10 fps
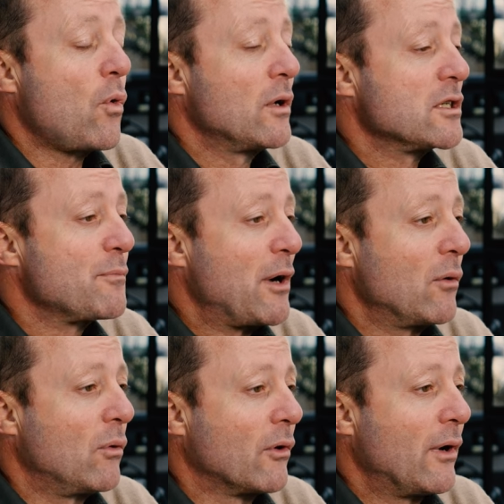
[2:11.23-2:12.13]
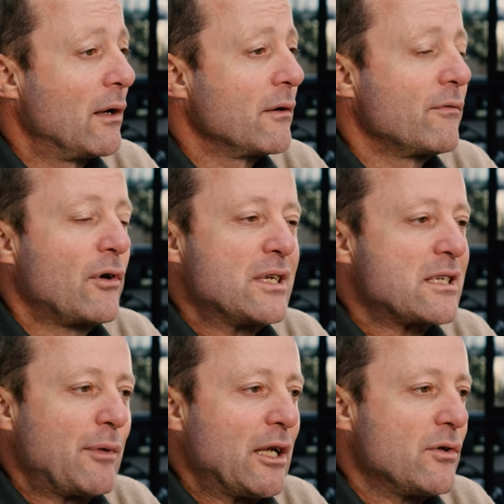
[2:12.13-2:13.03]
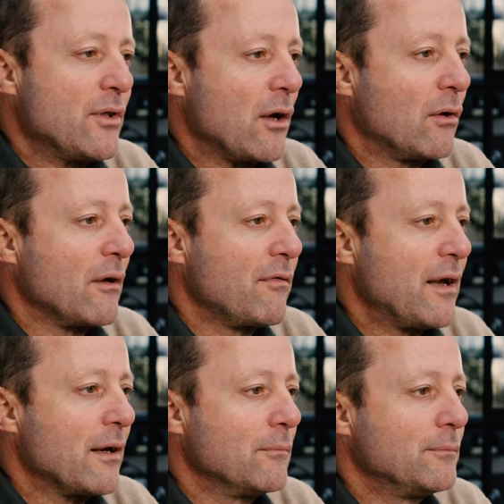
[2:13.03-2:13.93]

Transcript: coil sprung all around, very similar to the old Defender.